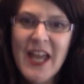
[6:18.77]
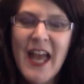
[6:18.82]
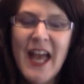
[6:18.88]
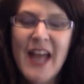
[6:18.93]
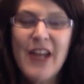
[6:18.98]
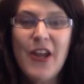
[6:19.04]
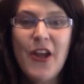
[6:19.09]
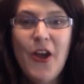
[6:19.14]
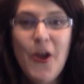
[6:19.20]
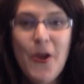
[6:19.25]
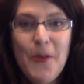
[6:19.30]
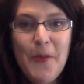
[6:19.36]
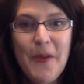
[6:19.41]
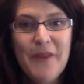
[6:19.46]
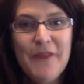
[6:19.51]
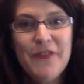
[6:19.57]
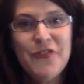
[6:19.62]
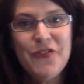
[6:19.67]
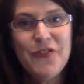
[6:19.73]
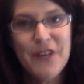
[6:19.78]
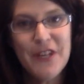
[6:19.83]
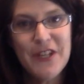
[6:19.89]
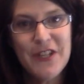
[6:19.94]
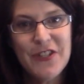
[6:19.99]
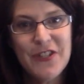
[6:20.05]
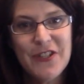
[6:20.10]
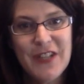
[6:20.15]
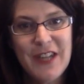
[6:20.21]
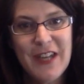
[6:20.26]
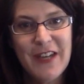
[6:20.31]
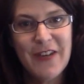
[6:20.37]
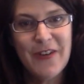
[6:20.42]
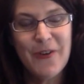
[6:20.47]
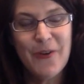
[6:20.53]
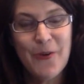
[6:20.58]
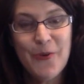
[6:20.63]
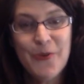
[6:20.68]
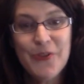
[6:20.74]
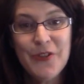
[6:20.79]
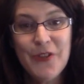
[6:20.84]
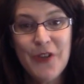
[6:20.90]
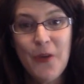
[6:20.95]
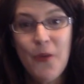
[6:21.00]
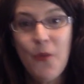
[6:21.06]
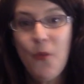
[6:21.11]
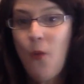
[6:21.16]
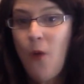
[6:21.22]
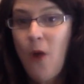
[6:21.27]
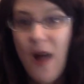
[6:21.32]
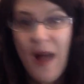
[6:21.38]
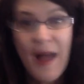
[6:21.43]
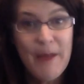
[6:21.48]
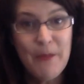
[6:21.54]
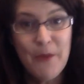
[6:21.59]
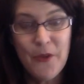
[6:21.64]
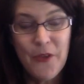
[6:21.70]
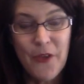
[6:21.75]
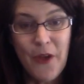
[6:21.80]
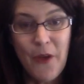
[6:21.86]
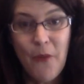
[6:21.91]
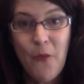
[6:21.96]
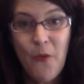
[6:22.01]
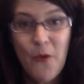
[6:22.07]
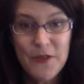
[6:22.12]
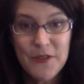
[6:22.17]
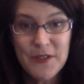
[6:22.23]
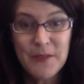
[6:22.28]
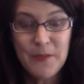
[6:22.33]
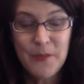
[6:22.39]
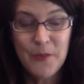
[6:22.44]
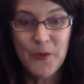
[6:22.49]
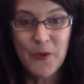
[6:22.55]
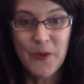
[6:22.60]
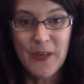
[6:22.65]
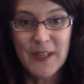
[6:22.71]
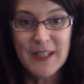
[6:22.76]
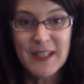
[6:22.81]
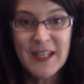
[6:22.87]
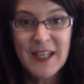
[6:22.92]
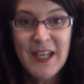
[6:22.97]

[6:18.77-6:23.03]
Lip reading: and I hope I've addressed also why bother, what's the point.